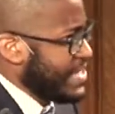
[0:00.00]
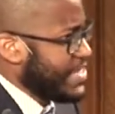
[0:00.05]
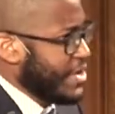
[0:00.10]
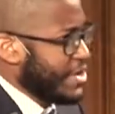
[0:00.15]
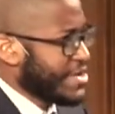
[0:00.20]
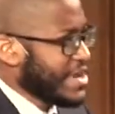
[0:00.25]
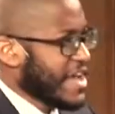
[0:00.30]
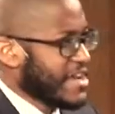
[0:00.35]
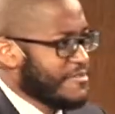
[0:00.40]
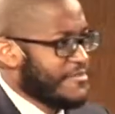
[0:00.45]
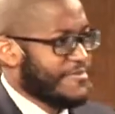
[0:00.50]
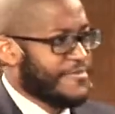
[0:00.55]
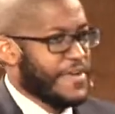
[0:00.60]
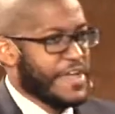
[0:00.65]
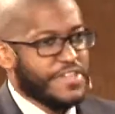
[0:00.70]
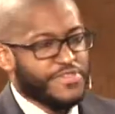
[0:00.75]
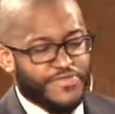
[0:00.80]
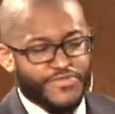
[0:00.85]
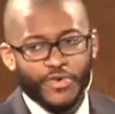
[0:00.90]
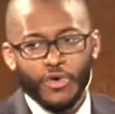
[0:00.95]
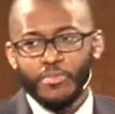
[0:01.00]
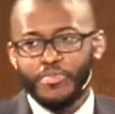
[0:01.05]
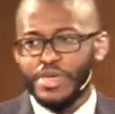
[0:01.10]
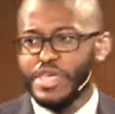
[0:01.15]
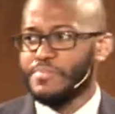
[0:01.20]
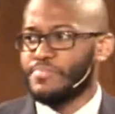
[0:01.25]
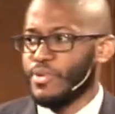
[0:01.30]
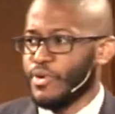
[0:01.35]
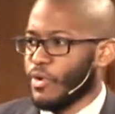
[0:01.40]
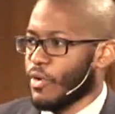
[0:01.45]
They're not a faithful
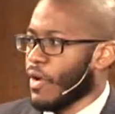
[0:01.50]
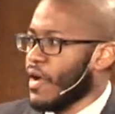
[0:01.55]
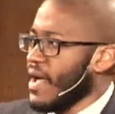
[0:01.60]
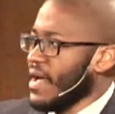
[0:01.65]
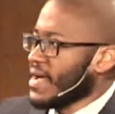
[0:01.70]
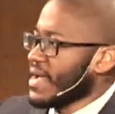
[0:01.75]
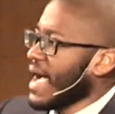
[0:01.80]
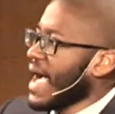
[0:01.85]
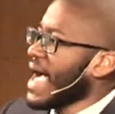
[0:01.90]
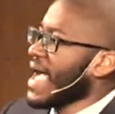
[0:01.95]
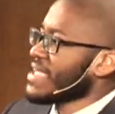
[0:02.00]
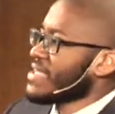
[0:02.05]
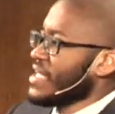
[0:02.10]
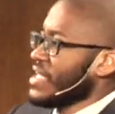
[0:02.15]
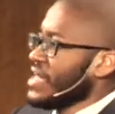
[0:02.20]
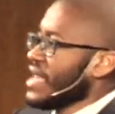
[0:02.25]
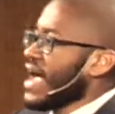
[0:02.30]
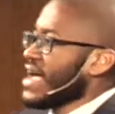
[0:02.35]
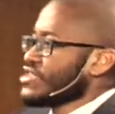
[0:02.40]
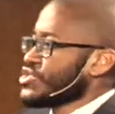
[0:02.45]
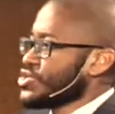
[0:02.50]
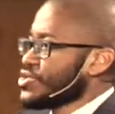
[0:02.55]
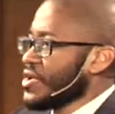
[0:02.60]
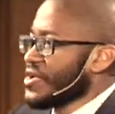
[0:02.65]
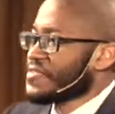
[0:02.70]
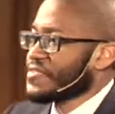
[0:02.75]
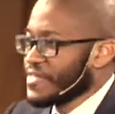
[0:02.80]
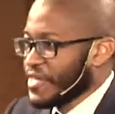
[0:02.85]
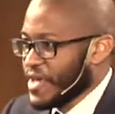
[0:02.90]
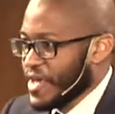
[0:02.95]
people. God cannot
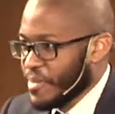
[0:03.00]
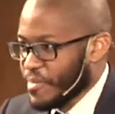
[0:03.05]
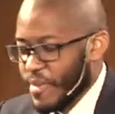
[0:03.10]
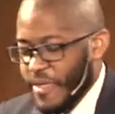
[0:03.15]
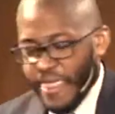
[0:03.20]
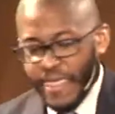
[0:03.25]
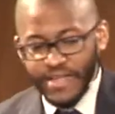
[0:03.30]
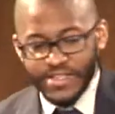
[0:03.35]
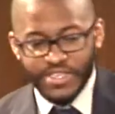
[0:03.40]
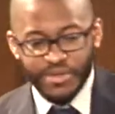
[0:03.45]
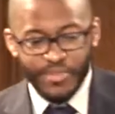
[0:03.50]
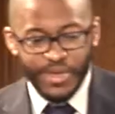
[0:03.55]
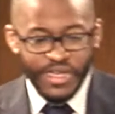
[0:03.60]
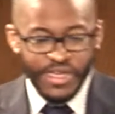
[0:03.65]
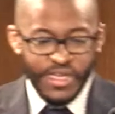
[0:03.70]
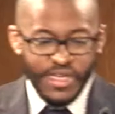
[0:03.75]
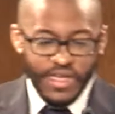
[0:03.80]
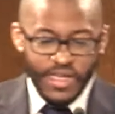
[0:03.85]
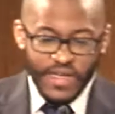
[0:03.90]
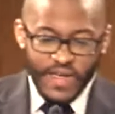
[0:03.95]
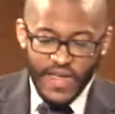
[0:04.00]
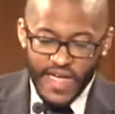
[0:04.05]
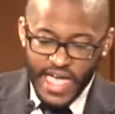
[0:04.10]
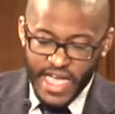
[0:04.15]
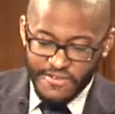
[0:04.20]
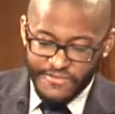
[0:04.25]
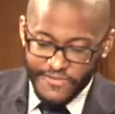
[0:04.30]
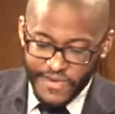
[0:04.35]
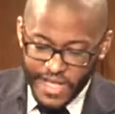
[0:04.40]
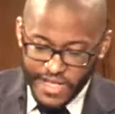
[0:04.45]
trust them to be
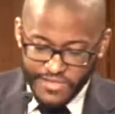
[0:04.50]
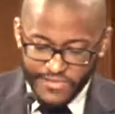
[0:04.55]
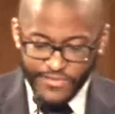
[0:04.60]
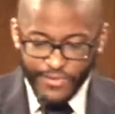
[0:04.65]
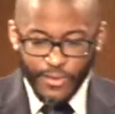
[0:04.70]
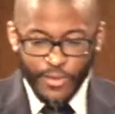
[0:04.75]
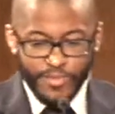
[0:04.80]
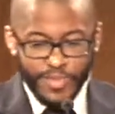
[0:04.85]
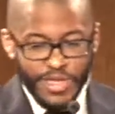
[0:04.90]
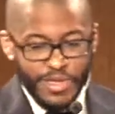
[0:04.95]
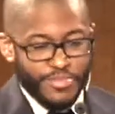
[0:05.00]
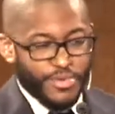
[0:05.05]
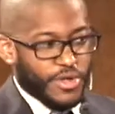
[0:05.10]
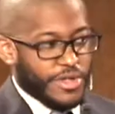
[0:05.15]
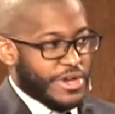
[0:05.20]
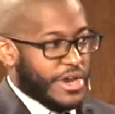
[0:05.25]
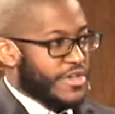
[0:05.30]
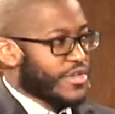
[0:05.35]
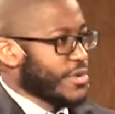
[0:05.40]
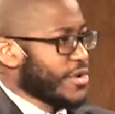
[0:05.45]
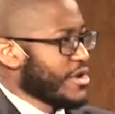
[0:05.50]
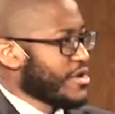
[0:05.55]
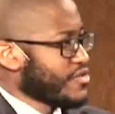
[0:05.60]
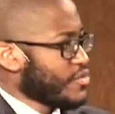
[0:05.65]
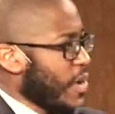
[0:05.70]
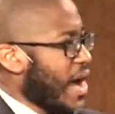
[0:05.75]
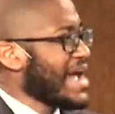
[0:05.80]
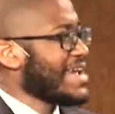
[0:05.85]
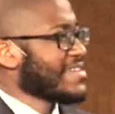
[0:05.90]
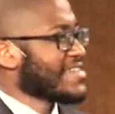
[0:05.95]
a faithful people. In other words,
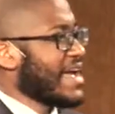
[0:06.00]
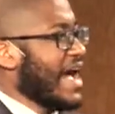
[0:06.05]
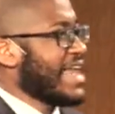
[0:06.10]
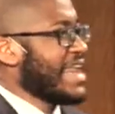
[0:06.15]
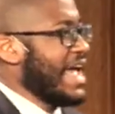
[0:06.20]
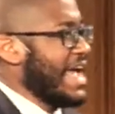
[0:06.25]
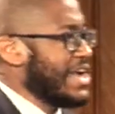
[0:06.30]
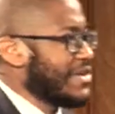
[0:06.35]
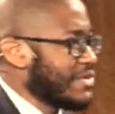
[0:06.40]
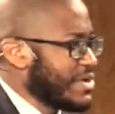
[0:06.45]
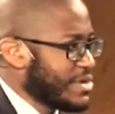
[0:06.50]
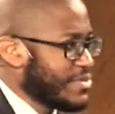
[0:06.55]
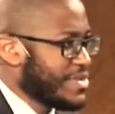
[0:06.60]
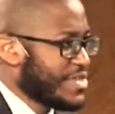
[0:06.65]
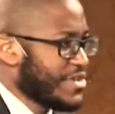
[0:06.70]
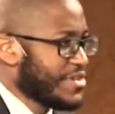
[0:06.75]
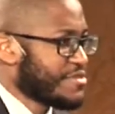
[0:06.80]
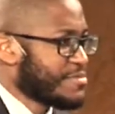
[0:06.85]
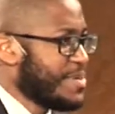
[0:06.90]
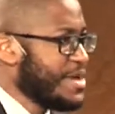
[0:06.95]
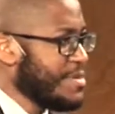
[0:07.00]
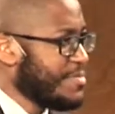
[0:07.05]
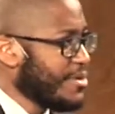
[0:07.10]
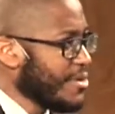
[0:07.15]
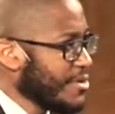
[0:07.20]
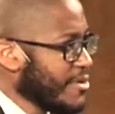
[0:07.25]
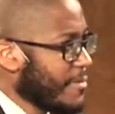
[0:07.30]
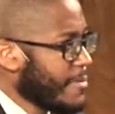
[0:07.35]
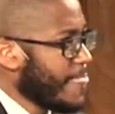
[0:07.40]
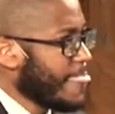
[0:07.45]
why is God angry with his
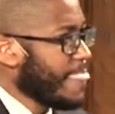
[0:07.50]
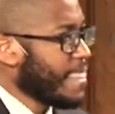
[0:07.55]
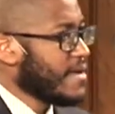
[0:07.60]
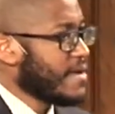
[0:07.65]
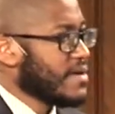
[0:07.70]
people?